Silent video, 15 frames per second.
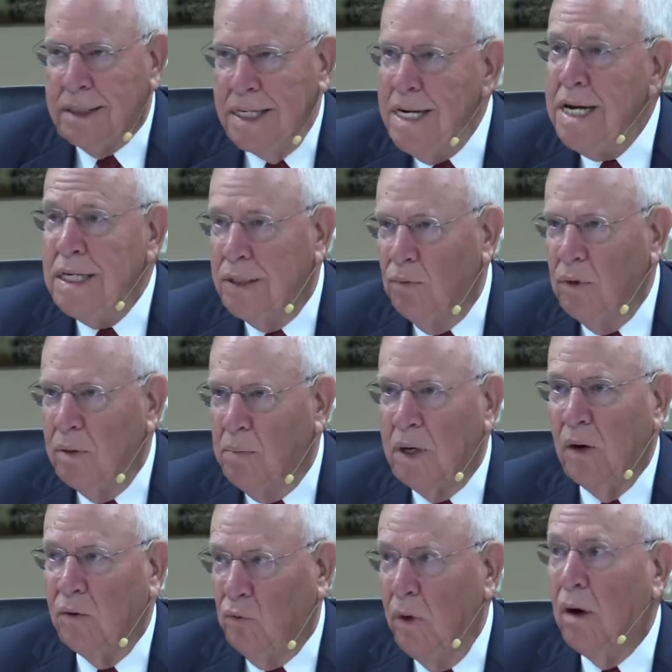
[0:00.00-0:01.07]
the easy one
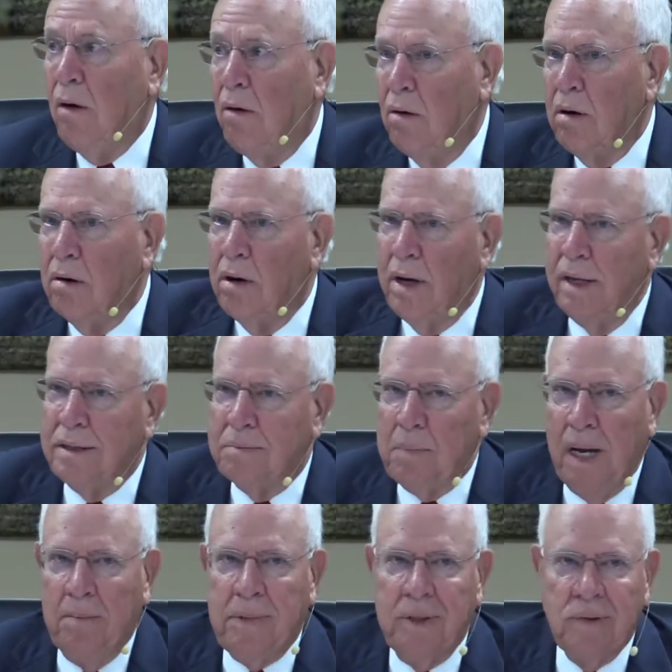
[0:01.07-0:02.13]
because we all are against
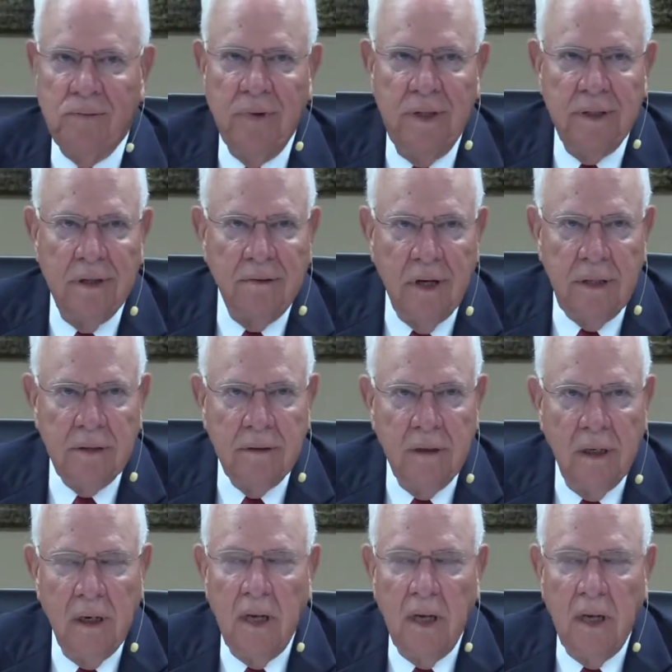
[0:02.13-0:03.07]
baptism and regeneration.